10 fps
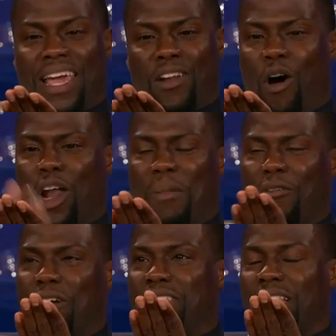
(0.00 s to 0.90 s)
and all of my
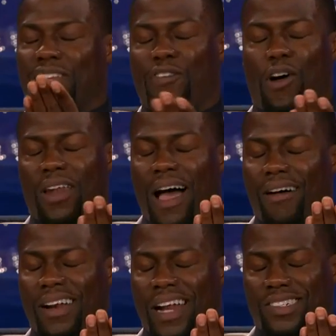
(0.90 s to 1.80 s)
rent checks fall
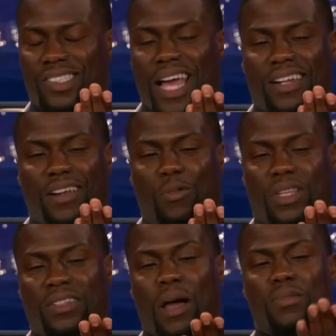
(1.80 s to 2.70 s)
out, and I just sat there with
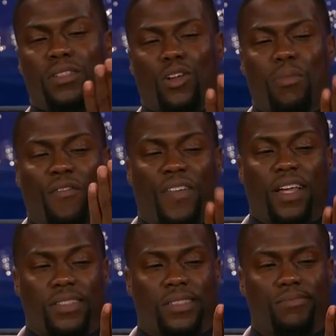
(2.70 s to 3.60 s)
the dumbest look on my
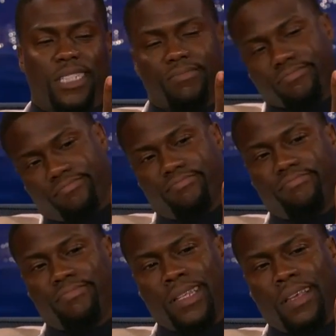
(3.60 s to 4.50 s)
face.
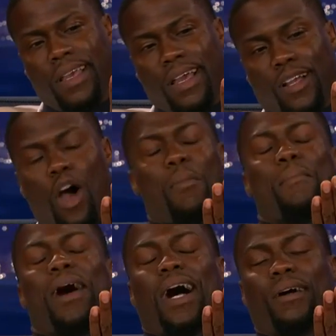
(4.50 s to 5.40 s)
Called my
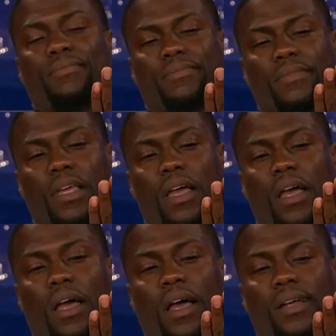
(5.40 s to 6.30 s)
mom.
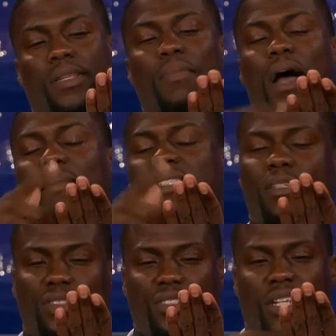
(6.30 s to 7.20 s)
I said, Mom, I
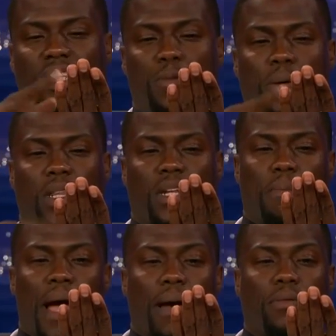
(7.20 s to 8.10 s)
see what you did. You put it in the
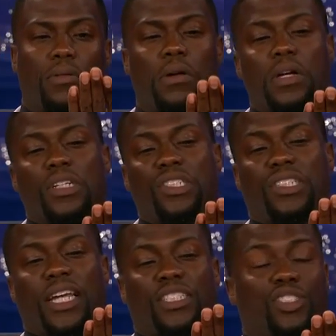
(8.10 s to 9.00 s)
Bible. She
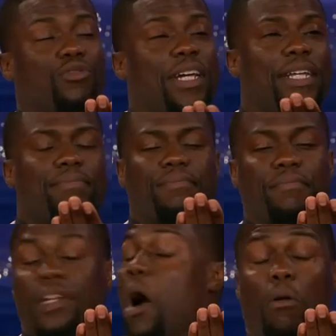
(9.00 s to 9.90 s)
said, did you read it?
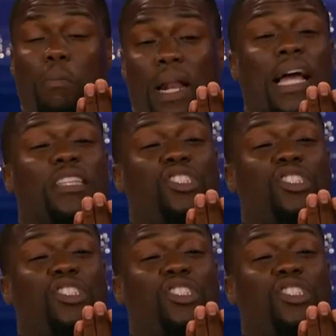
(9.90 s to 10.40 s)
No, but I got the